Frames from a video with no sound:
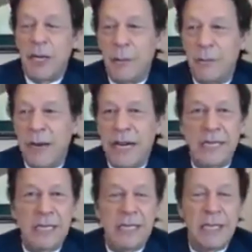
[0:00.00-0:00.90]

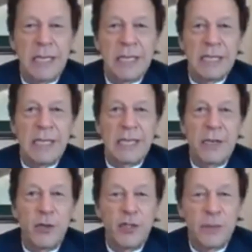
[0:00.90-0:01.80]
apparently they
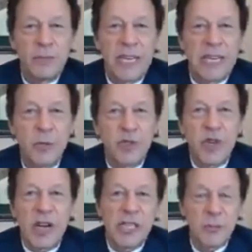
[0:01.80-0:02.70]
accused him that he was
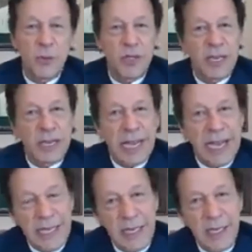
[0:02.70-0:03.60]
transporting
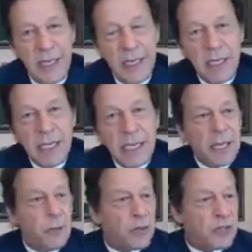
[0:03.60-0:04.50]
cattle.
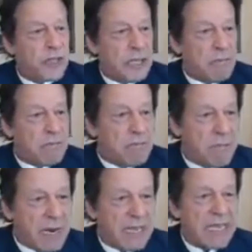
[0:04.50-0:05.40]
He was
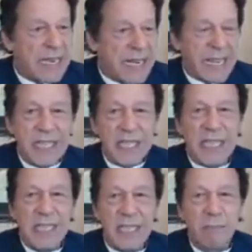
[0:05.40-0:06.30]
murdered, lynched
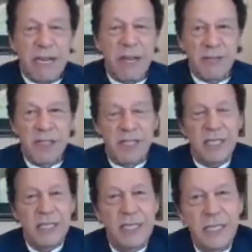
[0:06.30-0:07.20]
in the middle of the
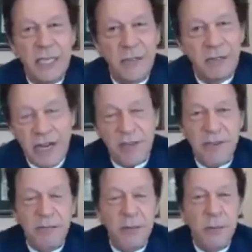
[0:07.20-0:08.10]
city, in front
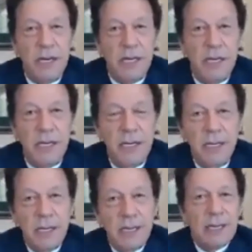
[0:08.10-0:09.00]
of everyone.
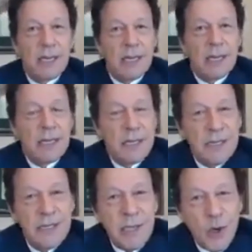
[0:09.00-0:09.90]

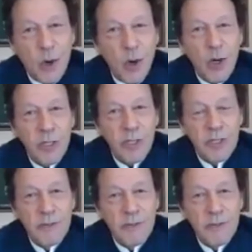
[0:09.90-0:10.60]
The court